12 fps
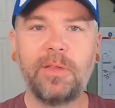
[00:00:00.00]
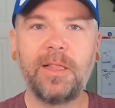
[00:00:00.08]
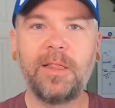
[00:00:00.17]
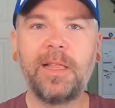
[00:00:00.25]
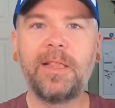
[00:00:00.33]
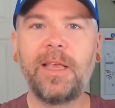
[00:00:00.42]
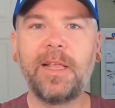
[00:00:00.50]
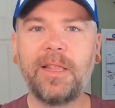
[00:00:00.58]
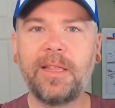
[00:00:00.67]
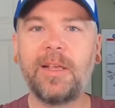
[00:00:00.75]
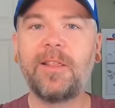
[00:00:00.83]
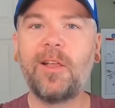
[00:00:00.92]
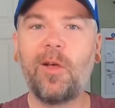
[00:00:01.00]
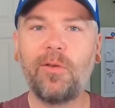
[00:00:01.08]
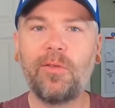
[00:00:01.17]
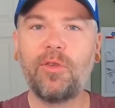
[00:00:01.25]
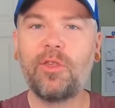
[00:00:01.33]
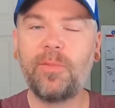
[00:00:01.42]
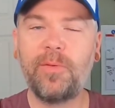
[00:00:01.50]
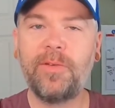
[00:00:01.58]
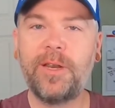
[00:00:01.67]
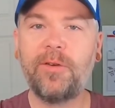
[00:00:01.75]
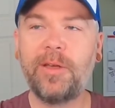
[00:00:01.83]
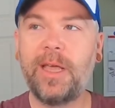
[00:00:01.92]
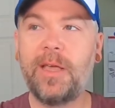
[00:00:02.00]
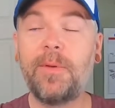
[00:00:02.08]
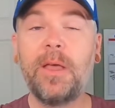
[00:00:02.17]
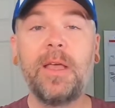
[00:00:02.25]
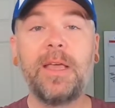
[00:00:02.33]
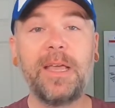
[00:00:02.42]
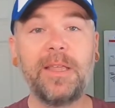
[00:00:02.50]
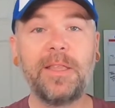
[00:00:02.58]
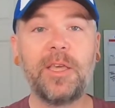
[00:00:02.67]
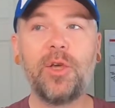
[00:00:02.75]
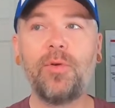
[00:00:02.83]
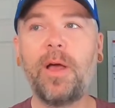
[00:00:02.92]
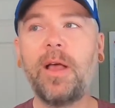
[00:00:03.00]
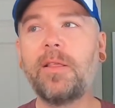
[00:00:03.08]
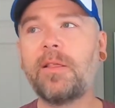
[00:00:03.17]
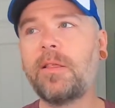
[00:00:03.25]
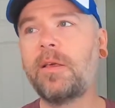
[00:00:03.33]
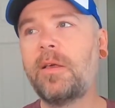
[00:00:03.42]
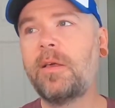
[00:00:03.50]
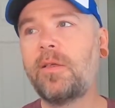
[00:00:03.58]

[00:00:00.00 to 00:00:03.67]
Let's say it's $6 to ship a video game in the US.